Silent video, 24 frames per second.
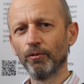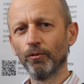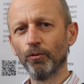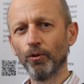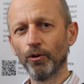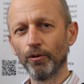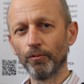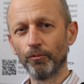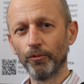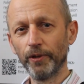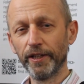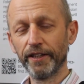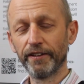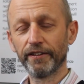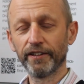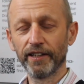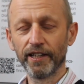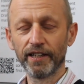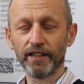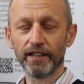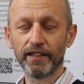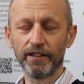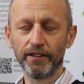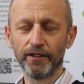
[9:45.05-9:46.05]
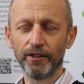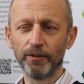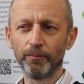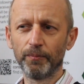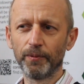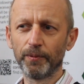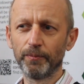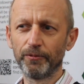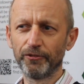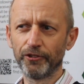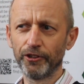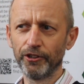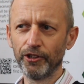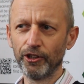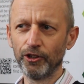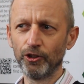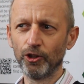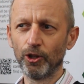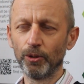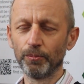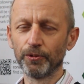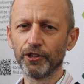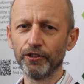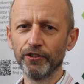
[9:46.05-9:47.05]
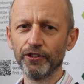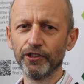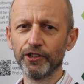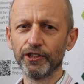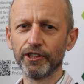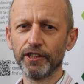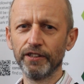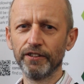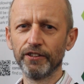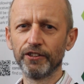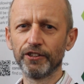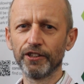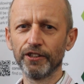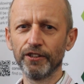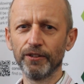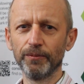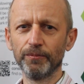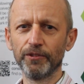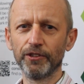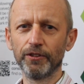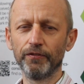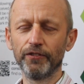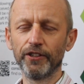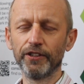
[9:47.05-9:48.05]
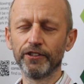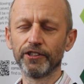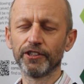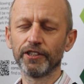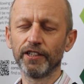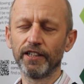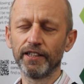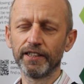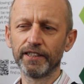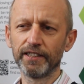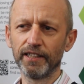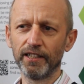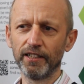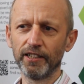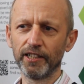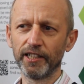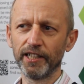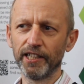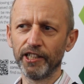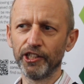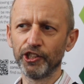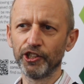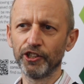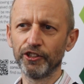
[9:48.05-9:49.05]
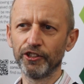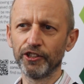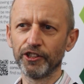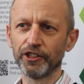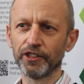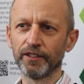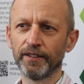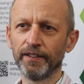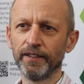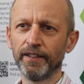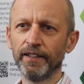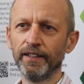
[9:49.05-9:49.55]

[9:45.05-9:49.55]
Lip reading: what we think are the preferred options in terms of the site allocations.